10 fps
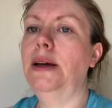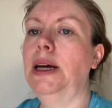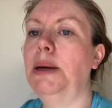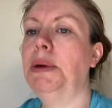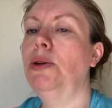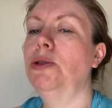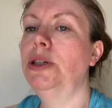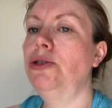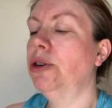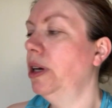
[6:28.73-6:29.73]
And I might
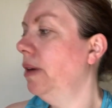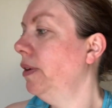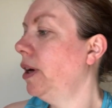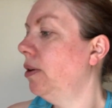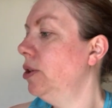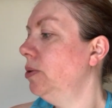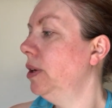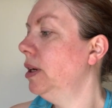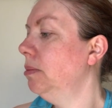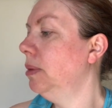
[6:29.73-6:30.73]
also try and have a go at
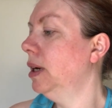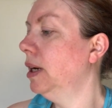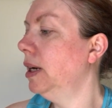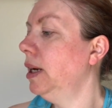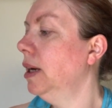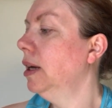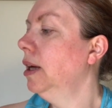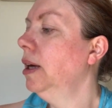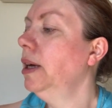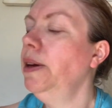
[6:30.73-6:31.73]
doing my
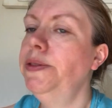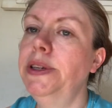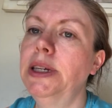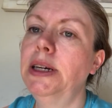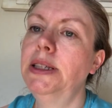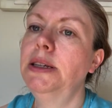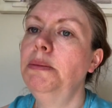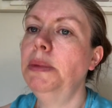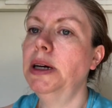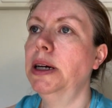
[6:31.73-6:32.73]
gifted
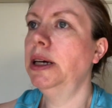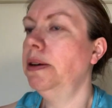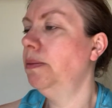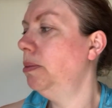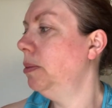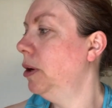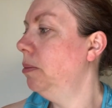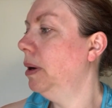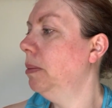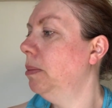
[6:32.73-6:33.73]
item, my
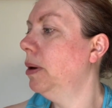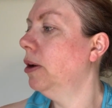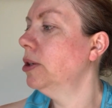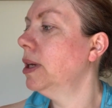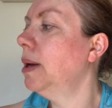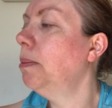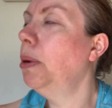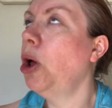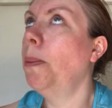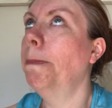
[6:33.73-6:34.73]
plant
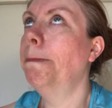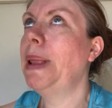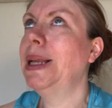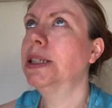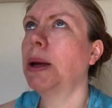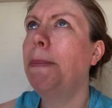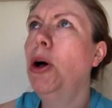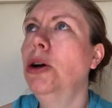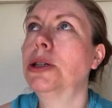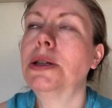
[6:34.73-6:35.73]

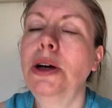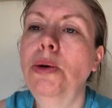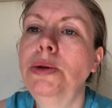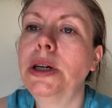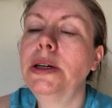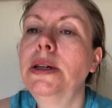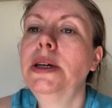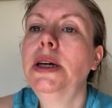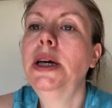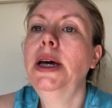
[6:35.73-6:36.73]
pot holder.
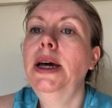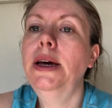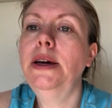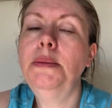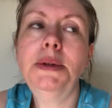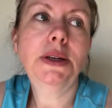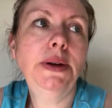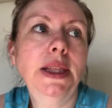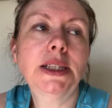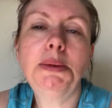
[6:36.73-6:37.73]
So
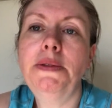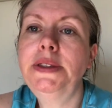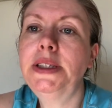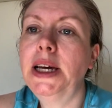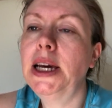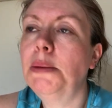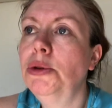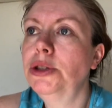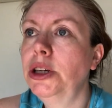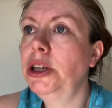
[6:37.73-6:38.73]
yeah, that's the plan for today. I'm
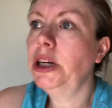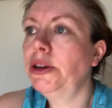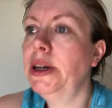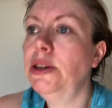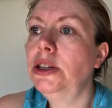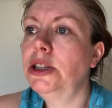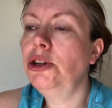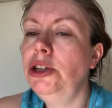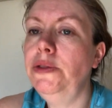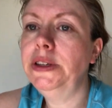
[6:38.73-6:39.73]
also going to go down and
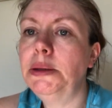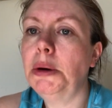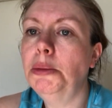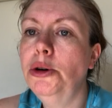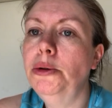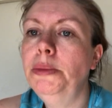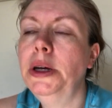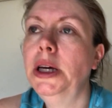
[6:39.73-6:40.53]
socially visit my mum.